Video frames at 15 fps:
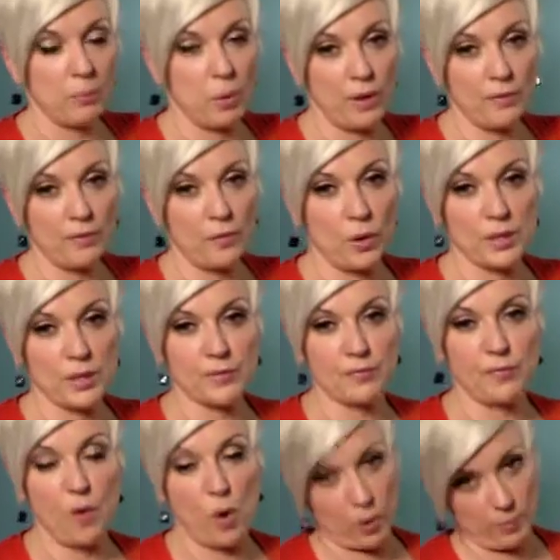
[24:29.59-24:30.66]
Point 4 is
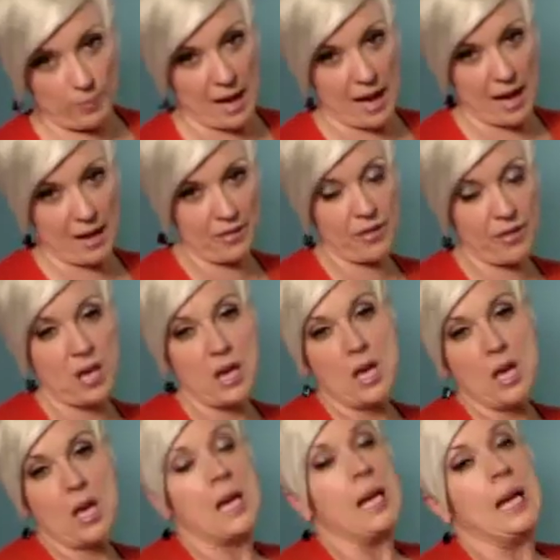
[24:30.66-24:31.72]
vocal path.
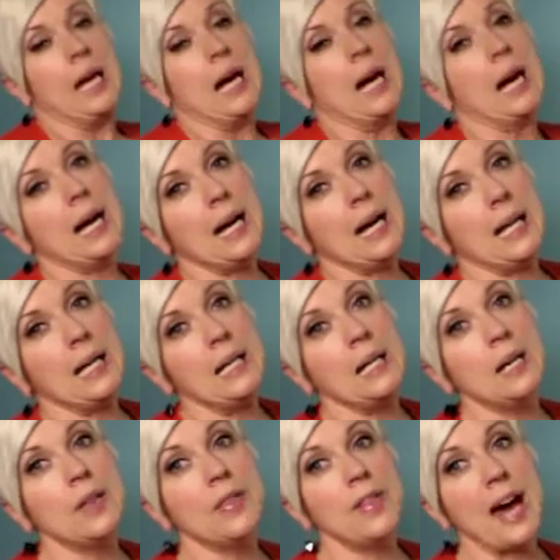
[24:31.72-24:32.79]

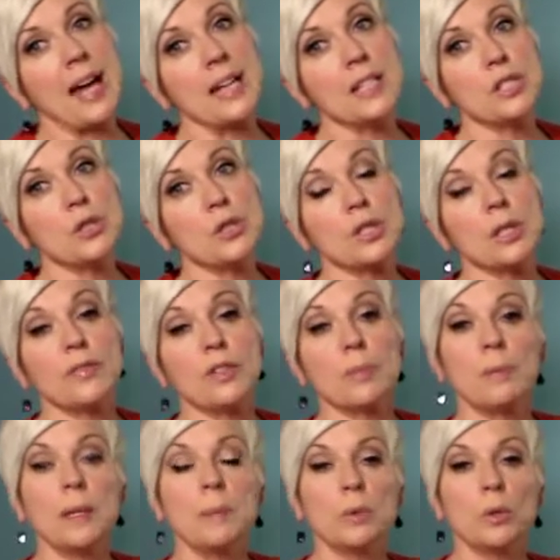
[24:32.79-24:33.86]
That is usually for
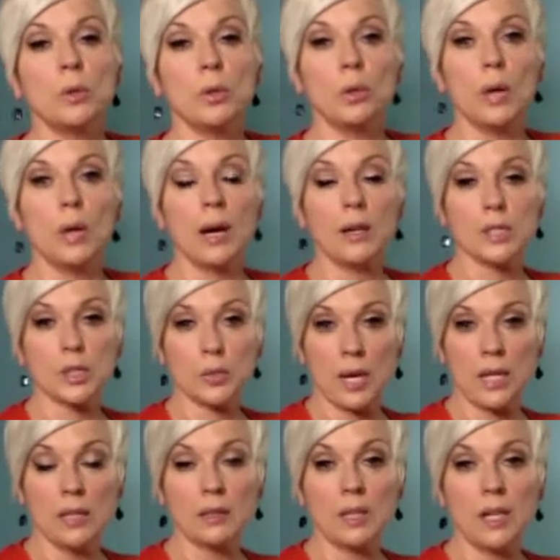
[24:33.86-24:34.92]
people who
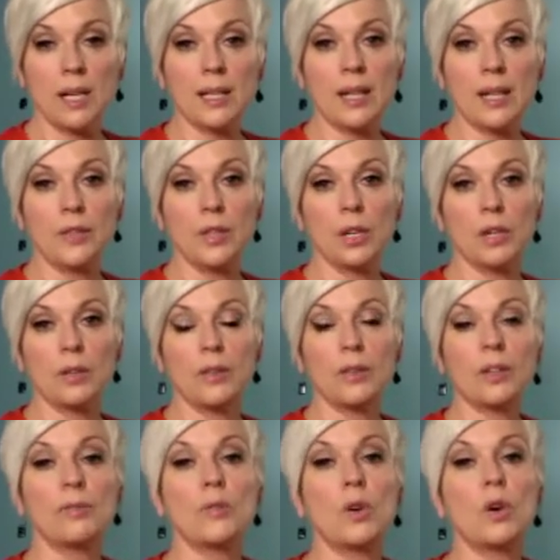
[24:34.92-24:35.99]
strain a lot and
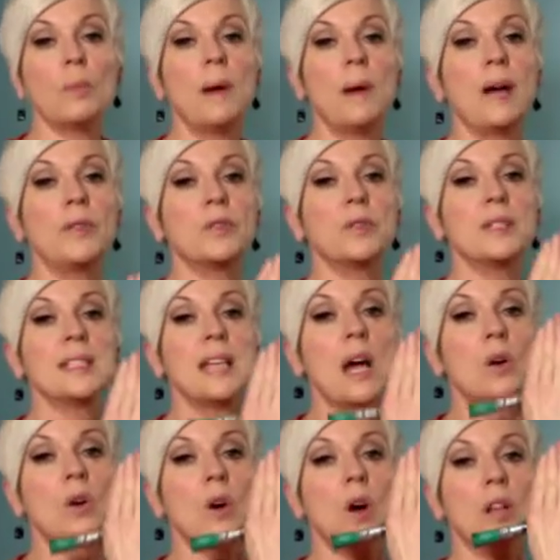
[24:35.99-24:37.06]
their vocal path or the
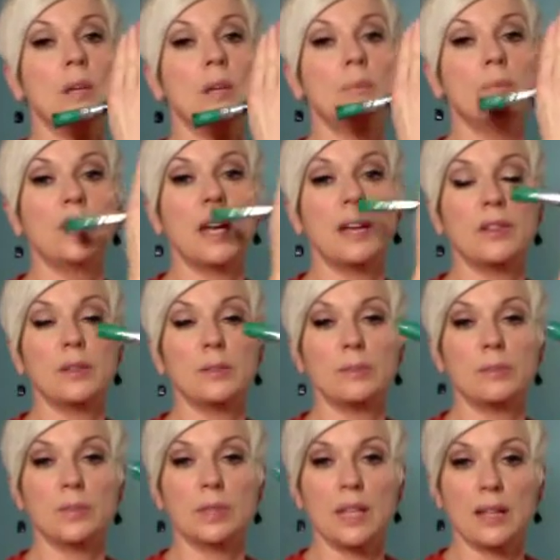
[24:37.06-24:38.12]
sound column
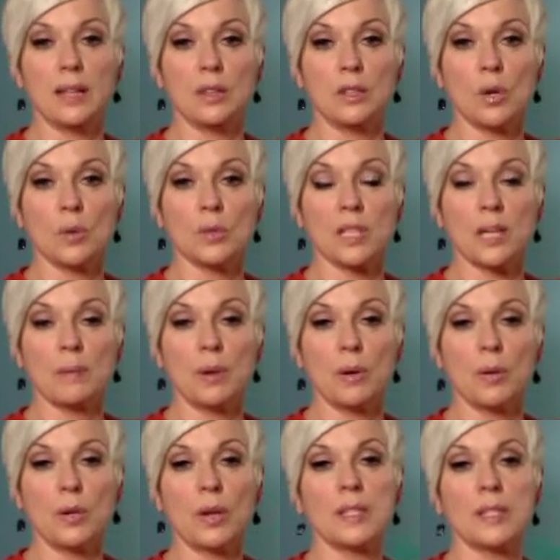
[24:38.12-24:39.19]
that the notes come
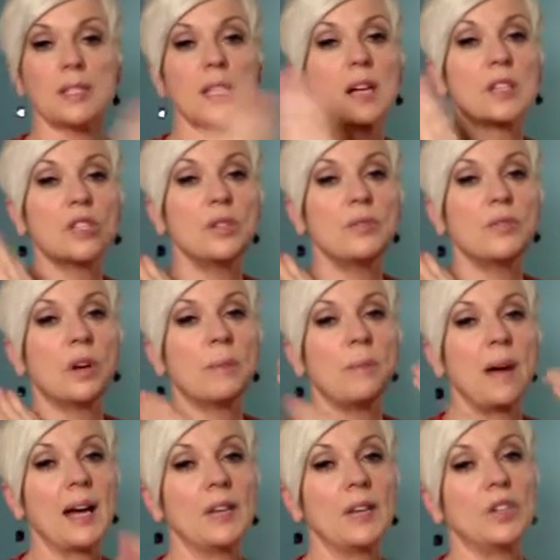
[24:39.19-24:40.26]
out on is tucked too far
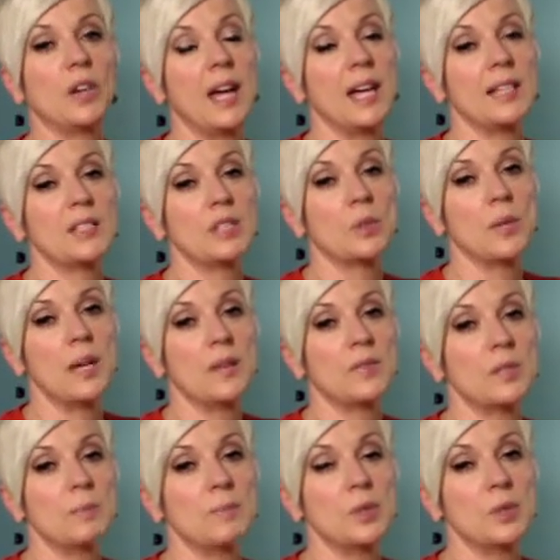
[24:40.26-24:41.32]
back in their head, so we have
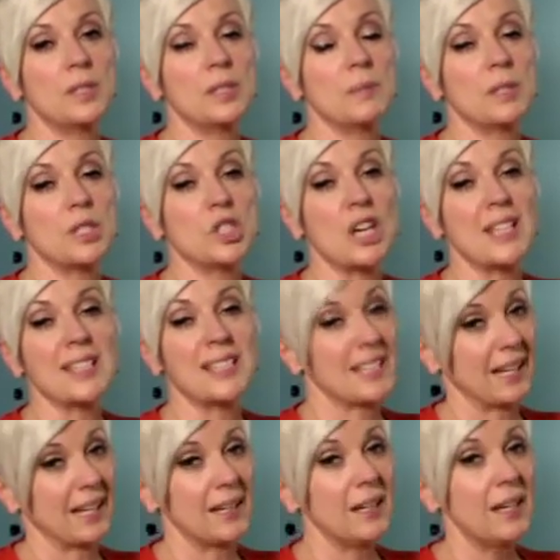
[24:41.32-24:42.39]
to do some
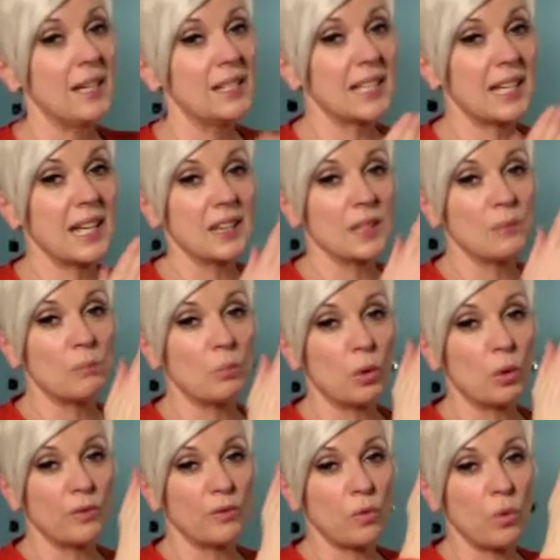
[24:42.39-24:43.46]
adjusting to get them
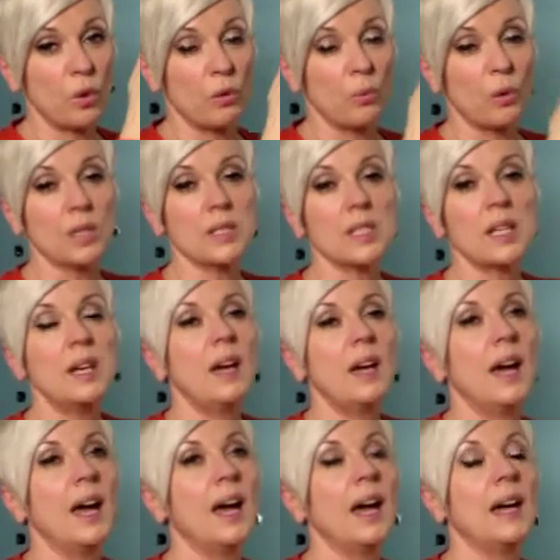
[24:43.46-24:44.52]
more forward.
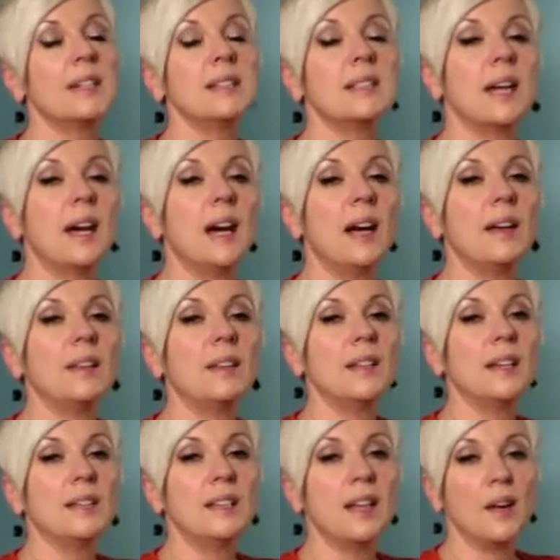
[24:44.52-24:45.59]
And
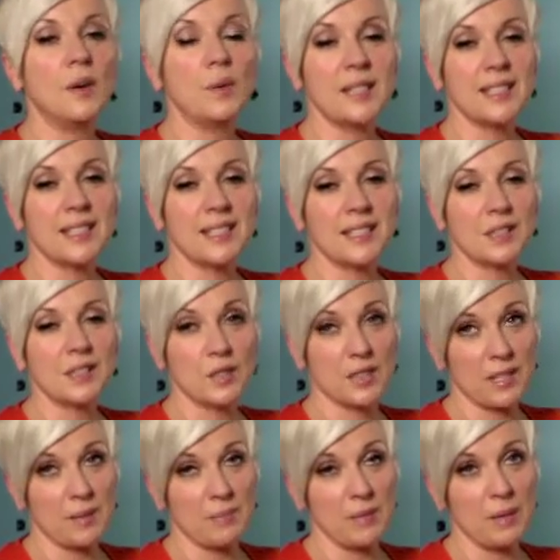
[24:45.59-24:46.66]
there's
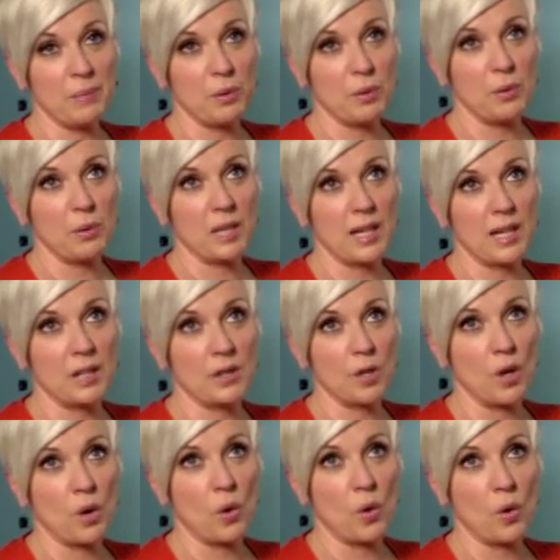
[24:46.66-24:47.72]
some people who kind of
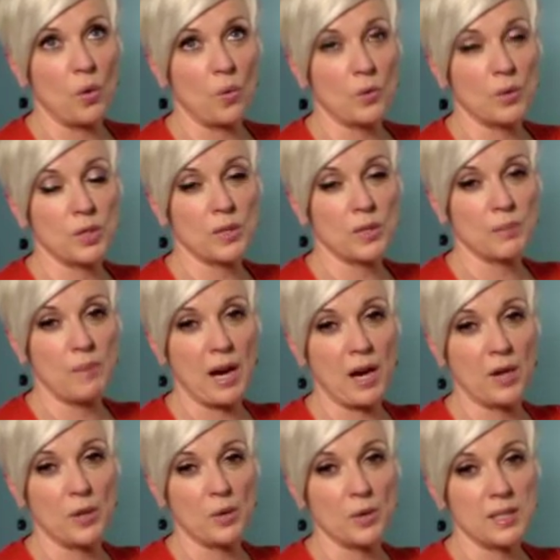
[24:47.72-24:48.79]
go to some
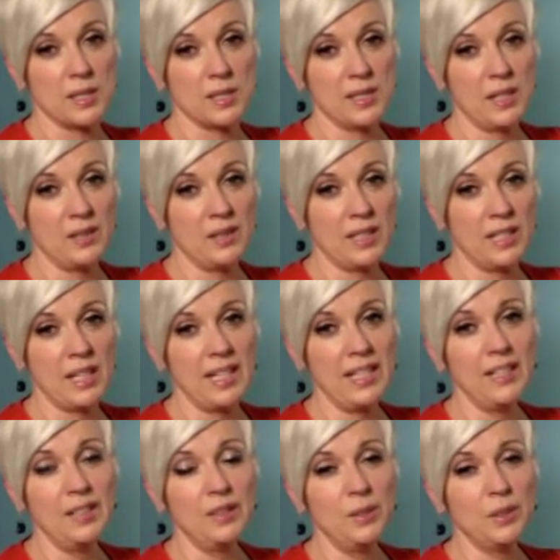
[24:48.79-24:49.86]
higher notes and sound like,
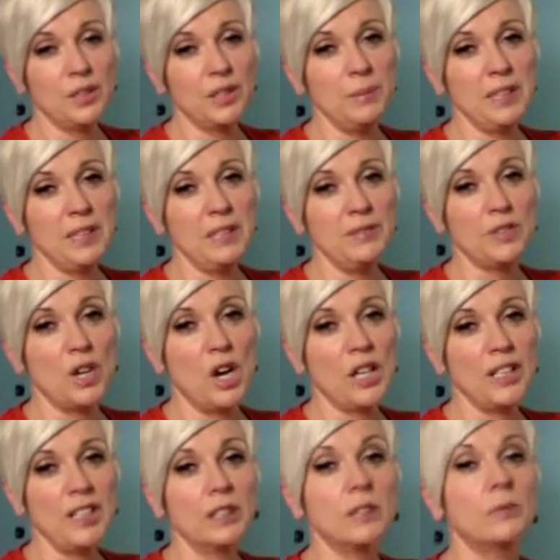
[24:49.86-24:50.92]
hi ho, Kermit
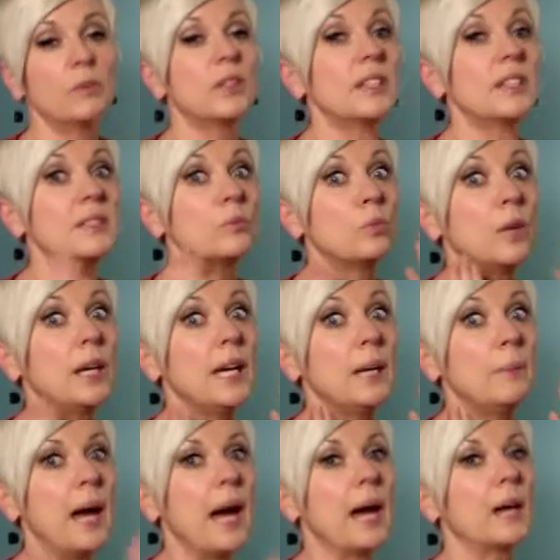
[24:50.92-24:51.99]
Frog here, where they way
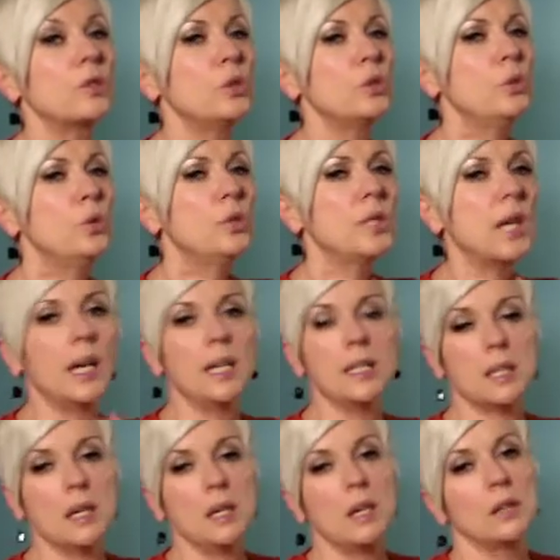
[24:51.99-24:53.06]
back too
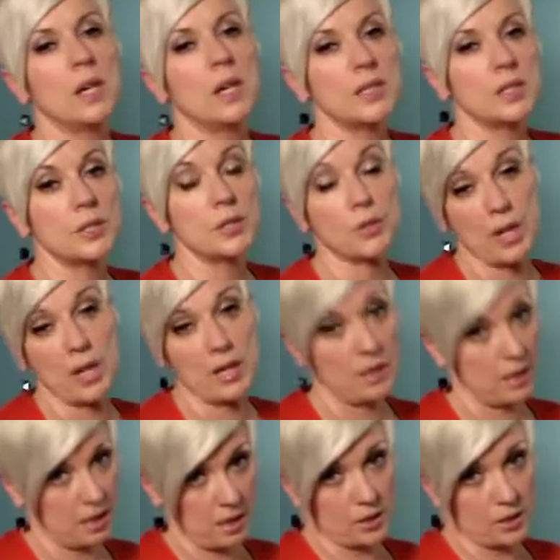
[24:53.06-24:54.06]
tight, lots of strain.